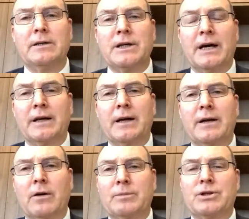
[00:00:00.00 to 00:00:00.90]
take an
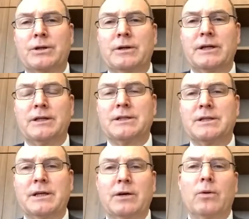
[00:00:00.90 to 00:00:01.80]
opportunity to
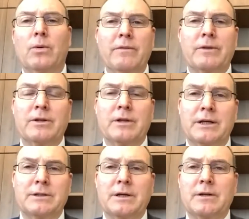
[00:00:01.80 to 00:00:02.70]
see all of the
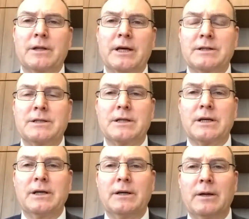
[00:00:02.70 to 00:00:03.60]
things that are there to
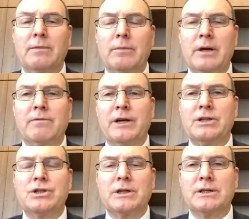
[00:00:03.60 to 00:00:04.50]
see:
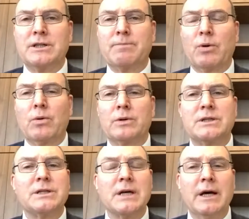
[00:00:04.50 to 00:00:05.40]
adventure,
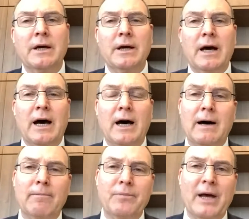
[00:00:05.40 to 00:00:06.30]
sports,
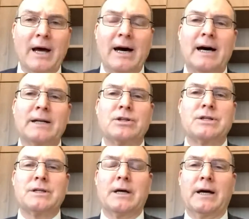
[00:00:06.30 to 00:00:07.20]

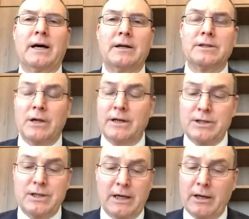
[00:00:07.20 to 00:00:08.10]
arts,
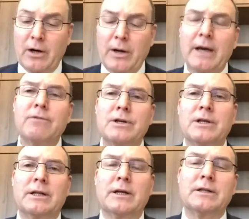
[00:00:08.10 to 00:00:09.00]
sightseeing,
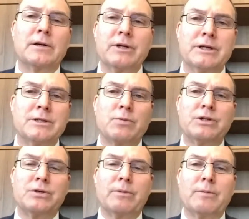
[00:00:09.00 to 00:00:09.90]
everything that there is. We
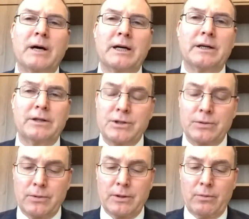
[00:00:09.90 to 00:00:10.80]
should be making
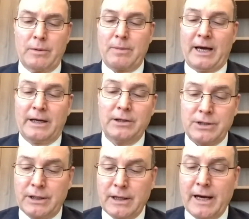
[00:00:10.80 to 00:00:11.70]
sure that we're
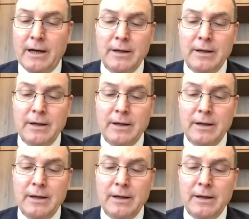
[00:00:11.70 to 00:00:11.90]
packaging that.